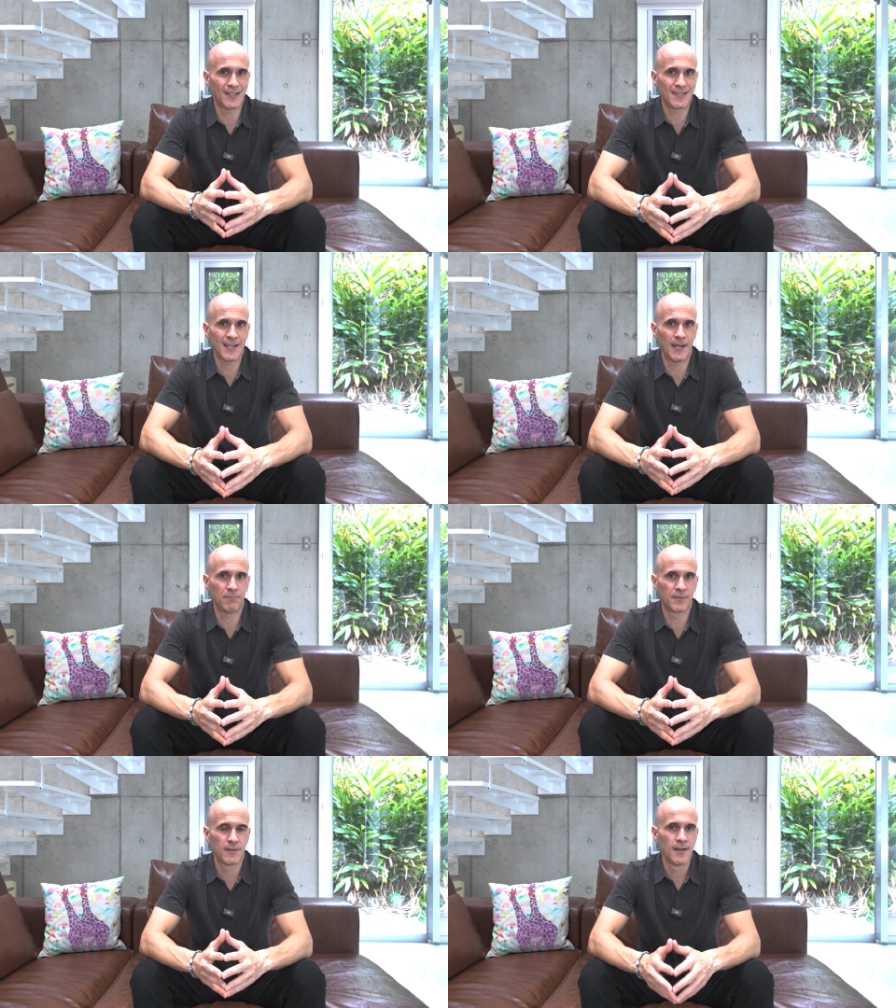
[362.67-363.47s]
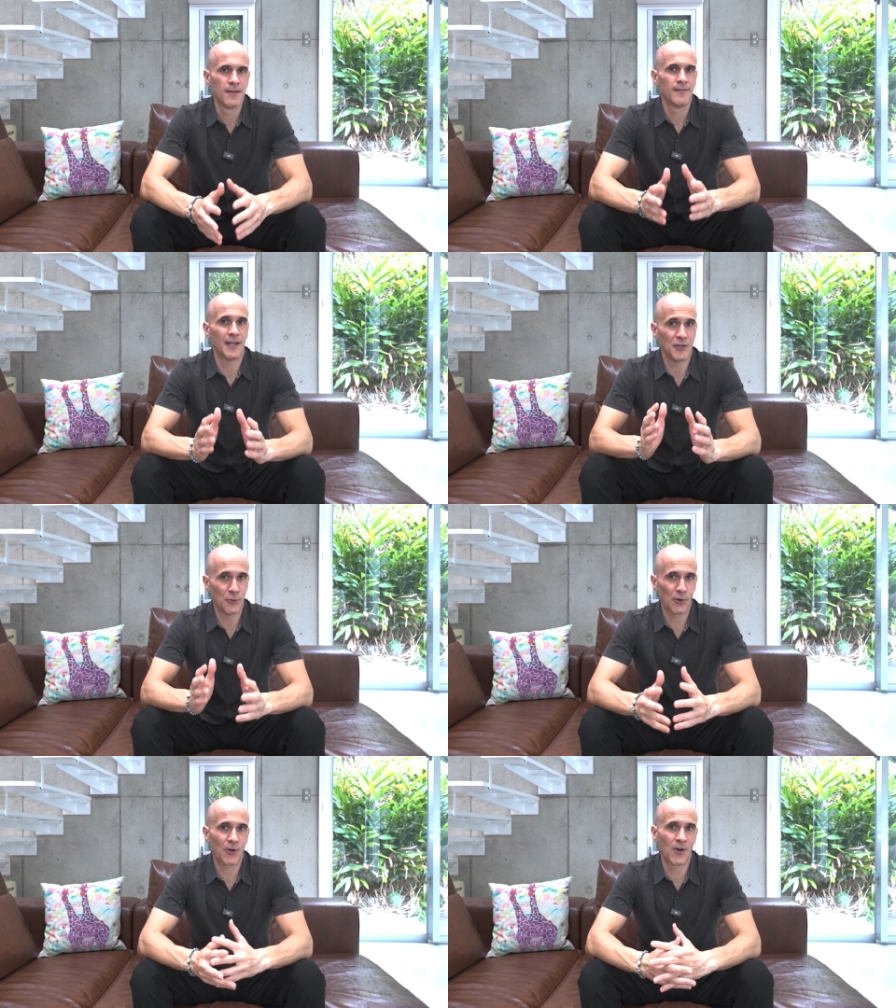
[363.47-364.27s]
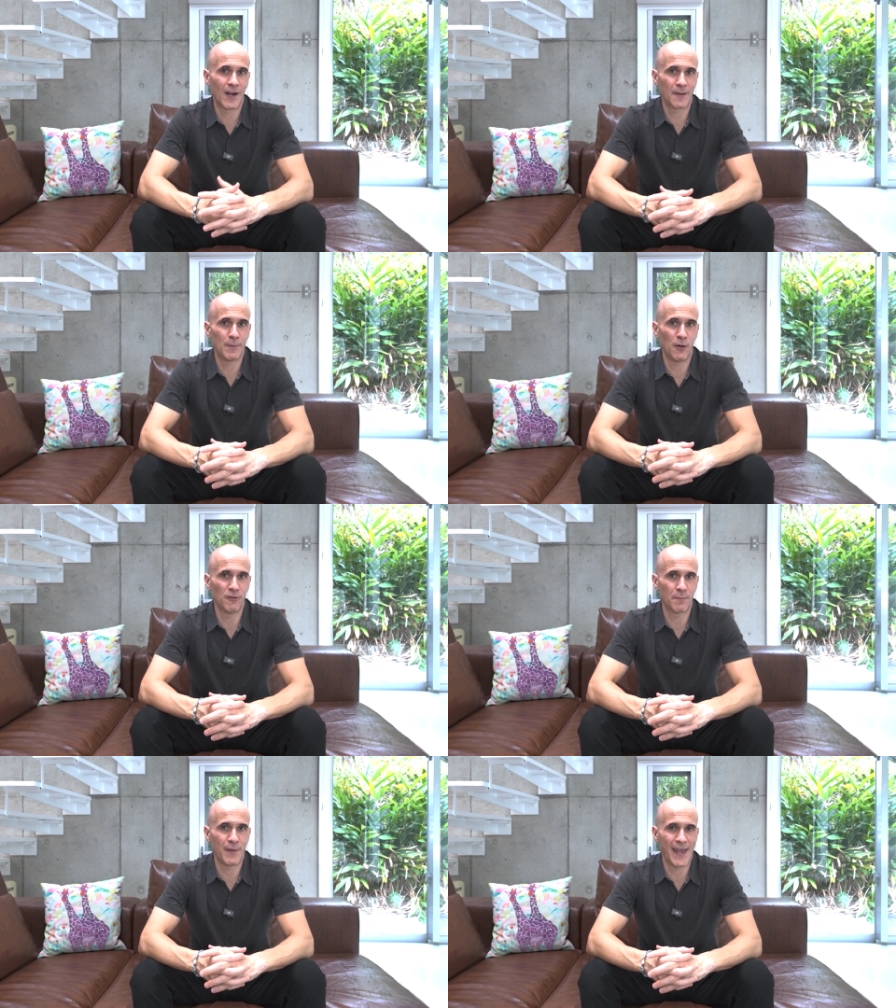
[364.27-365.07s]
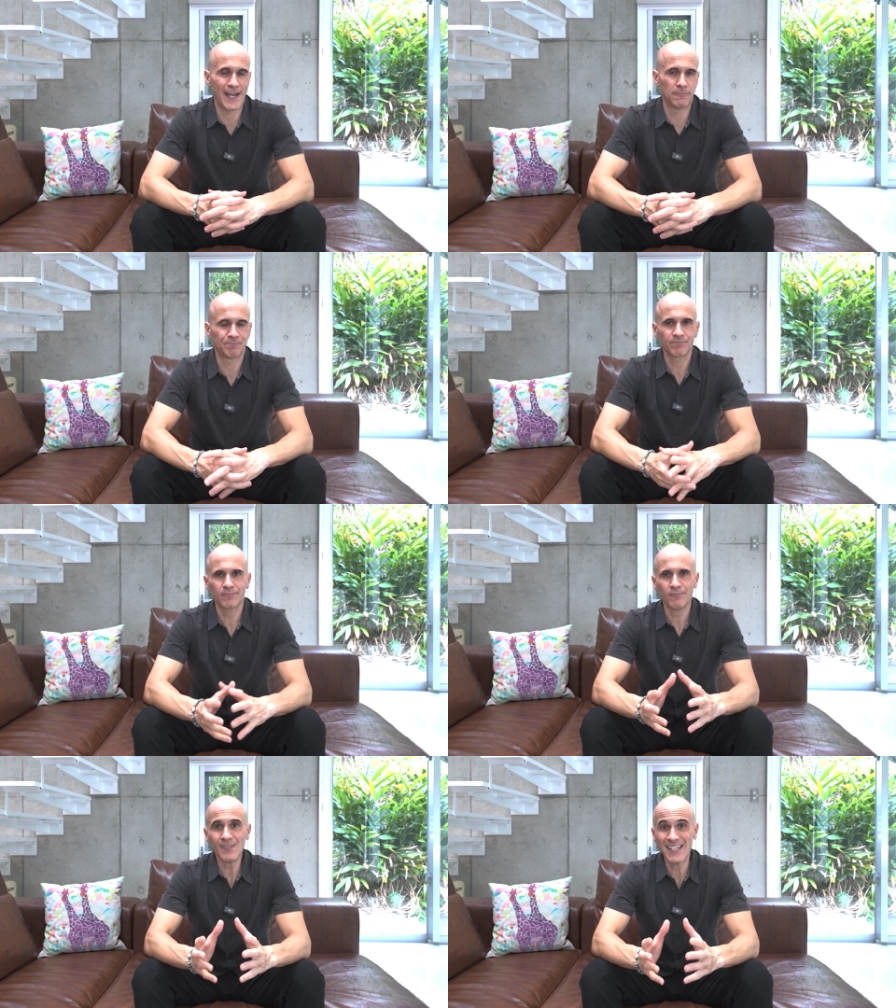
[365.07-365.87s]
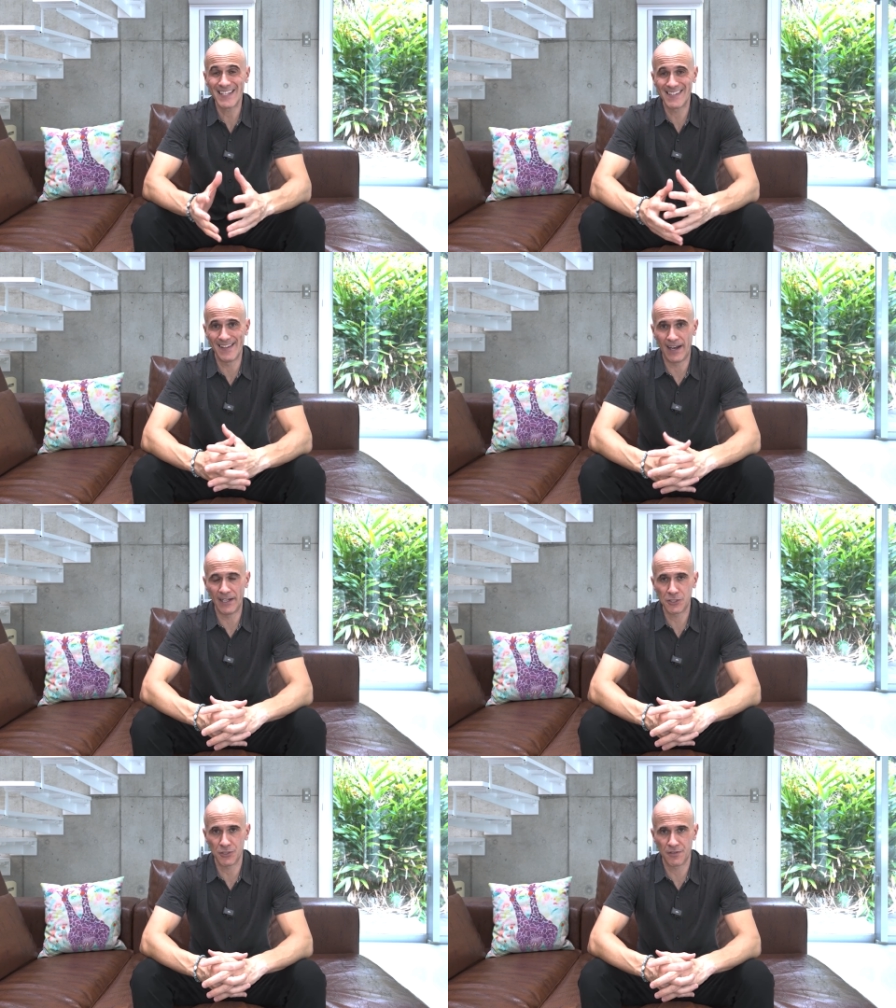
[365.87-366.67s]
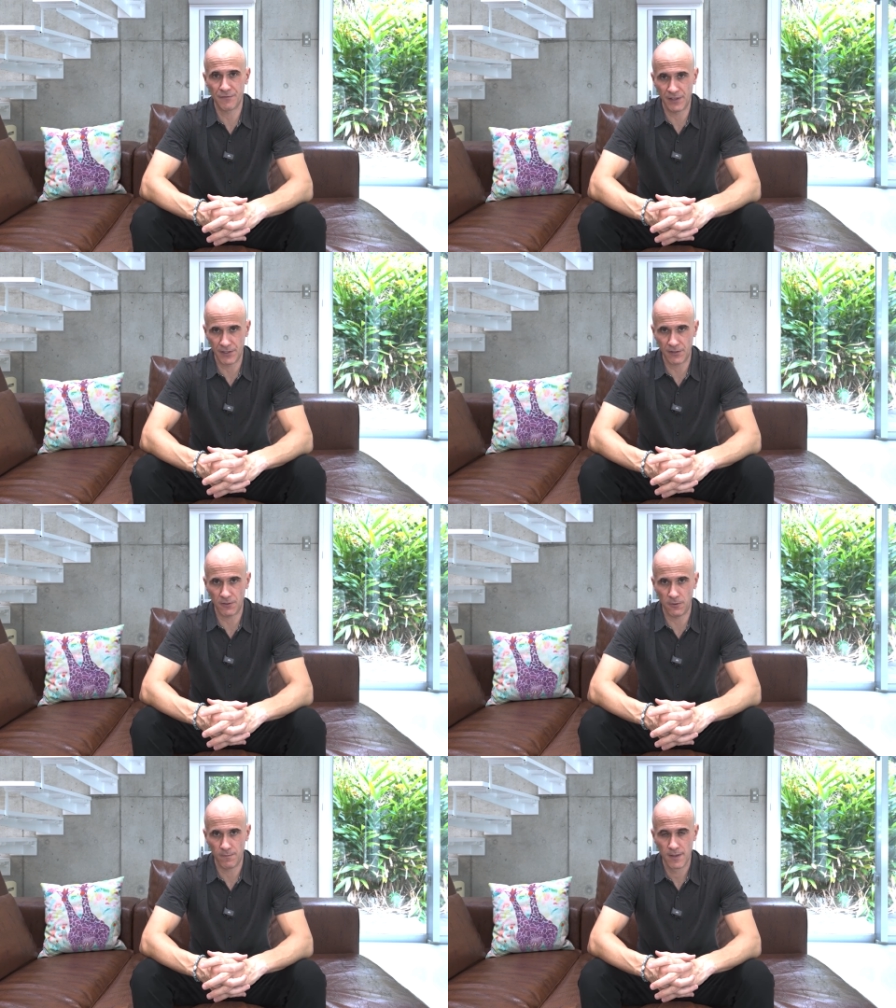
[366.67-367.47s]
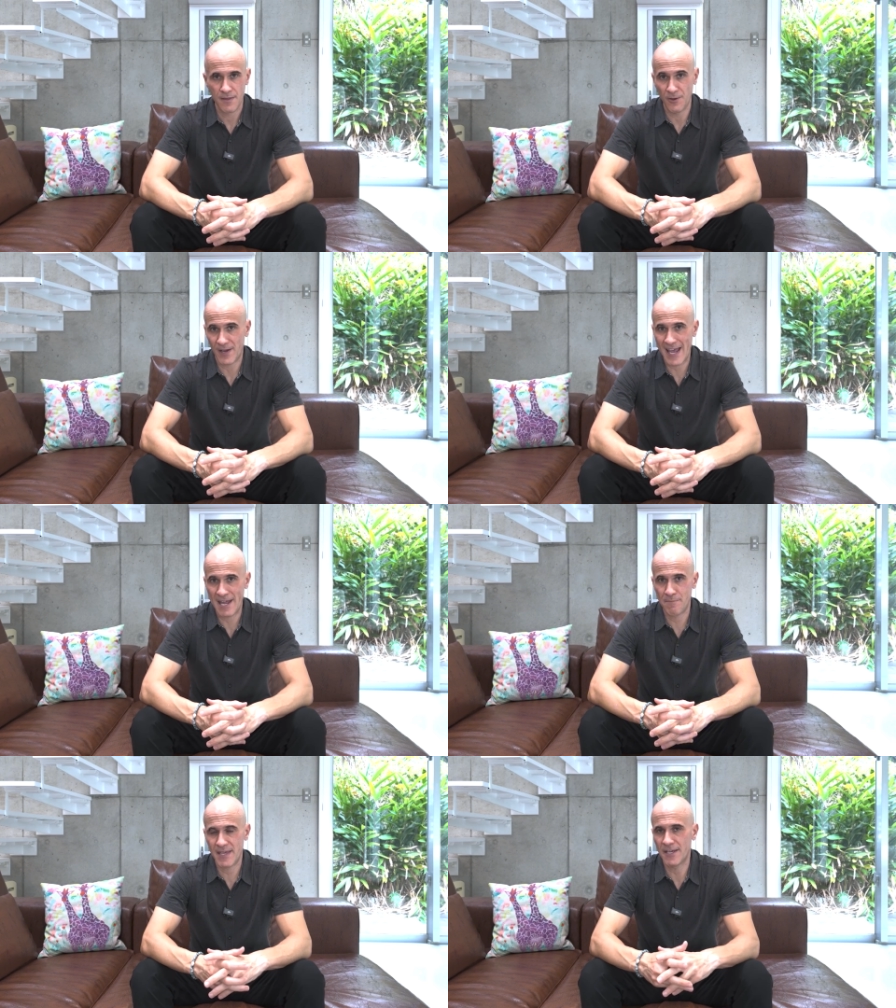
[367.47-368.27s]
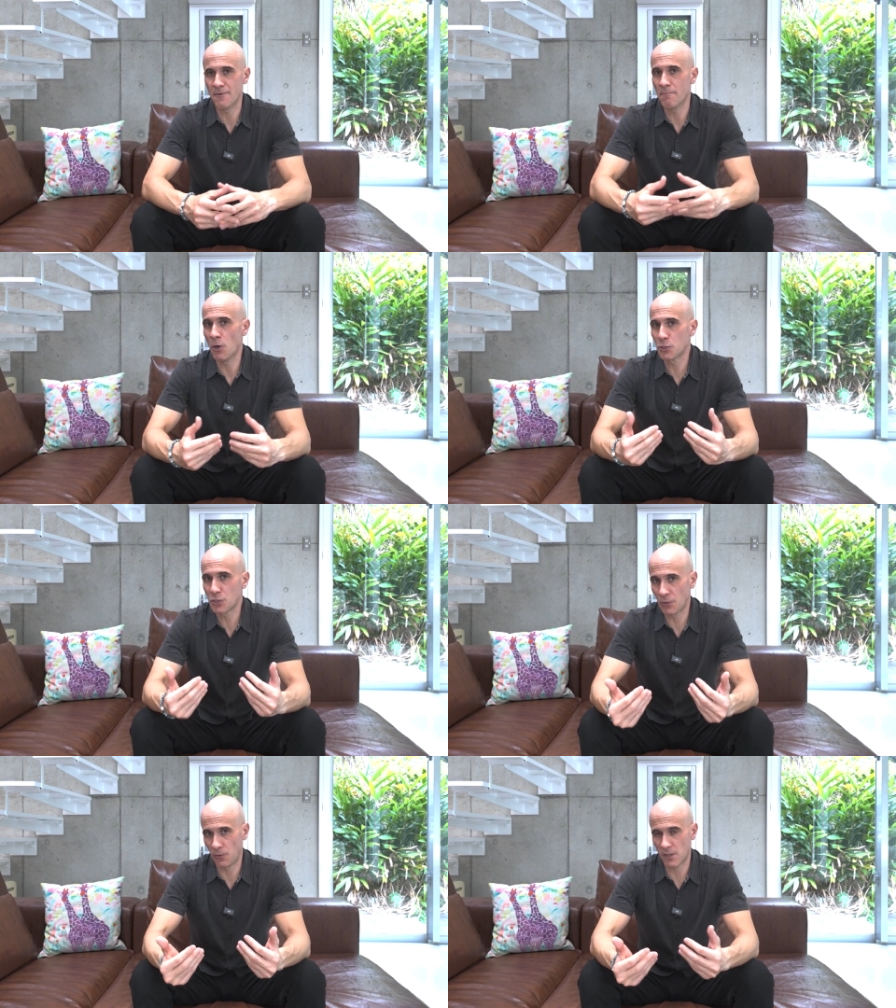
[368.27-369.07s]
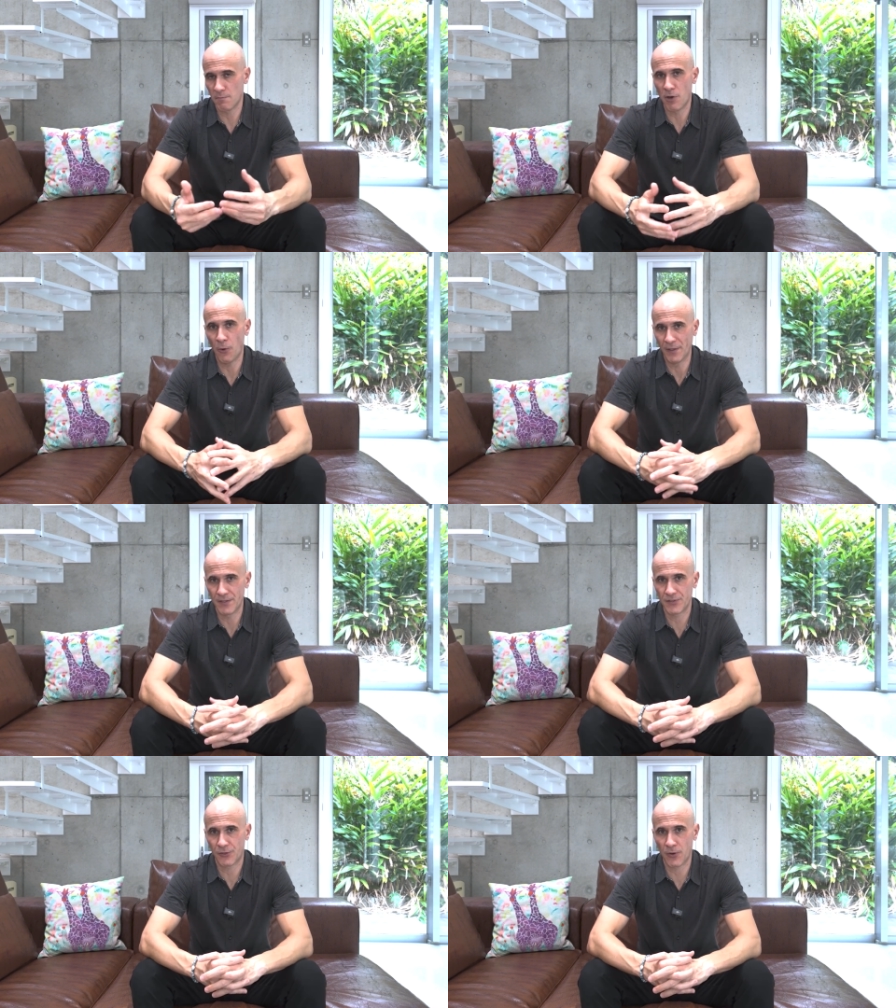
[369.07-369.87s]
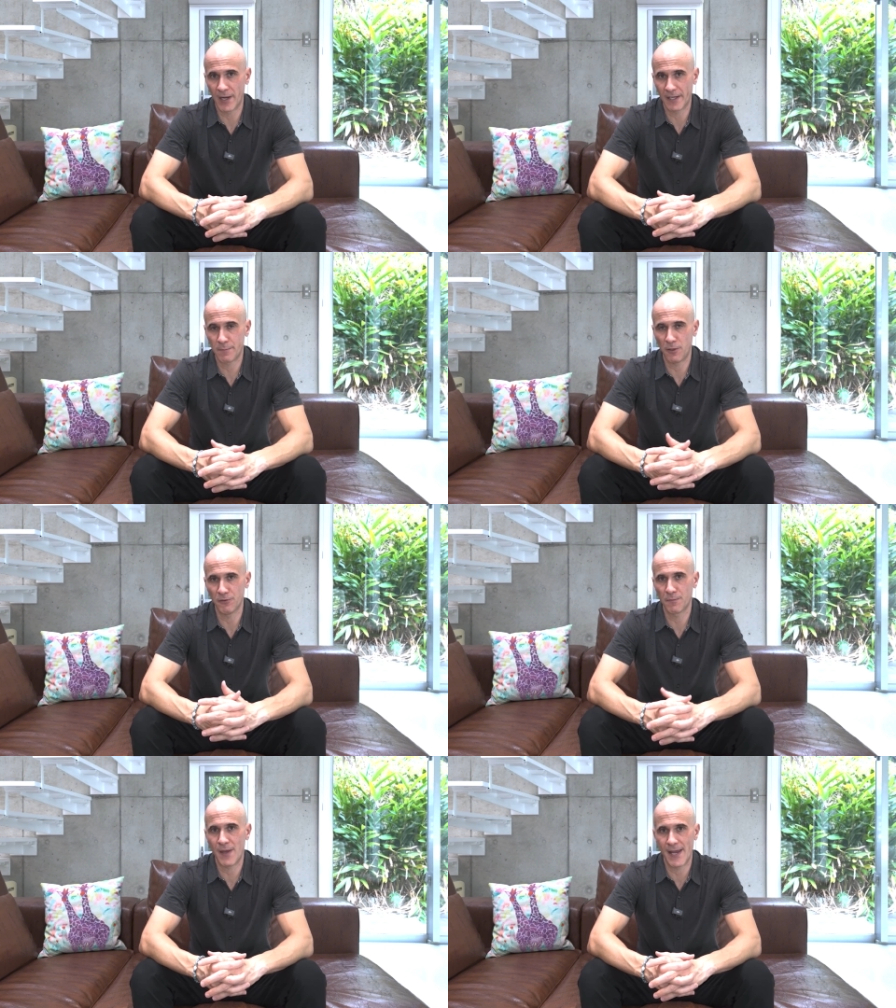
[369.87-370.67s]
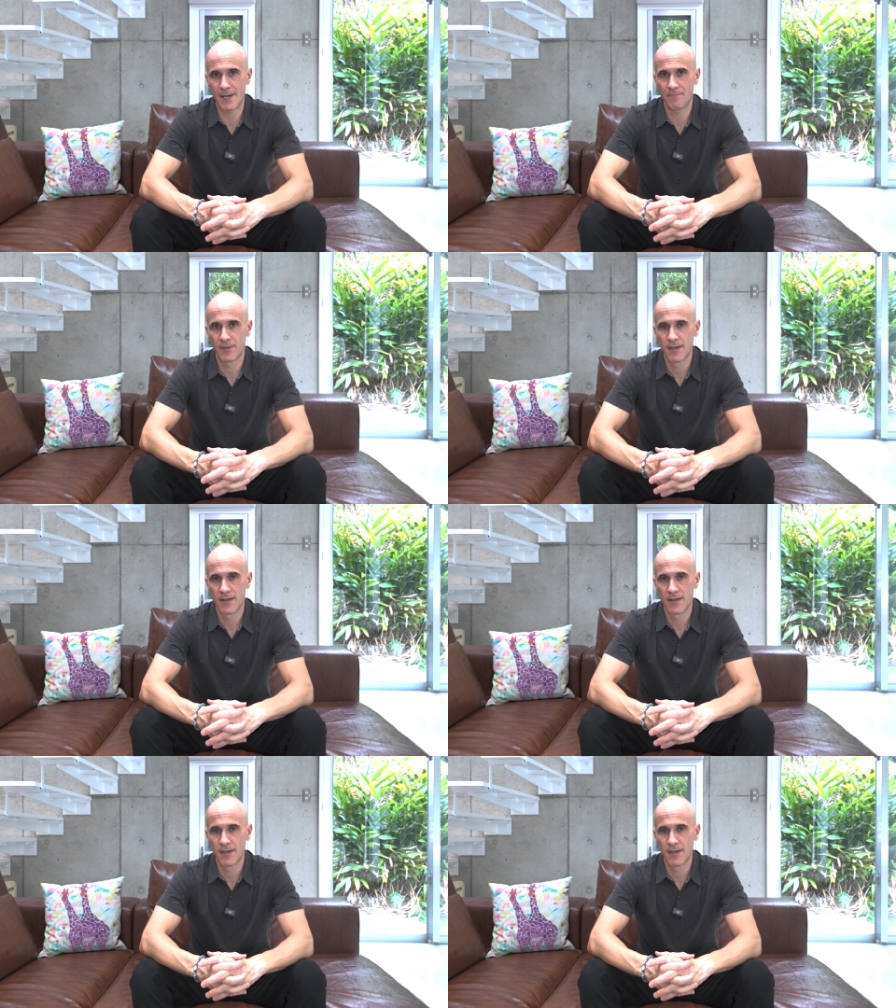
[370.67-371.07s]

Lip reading: accept that your chronic pelvic pain is not just physical. There can be emotional components to chronic pelvic pain.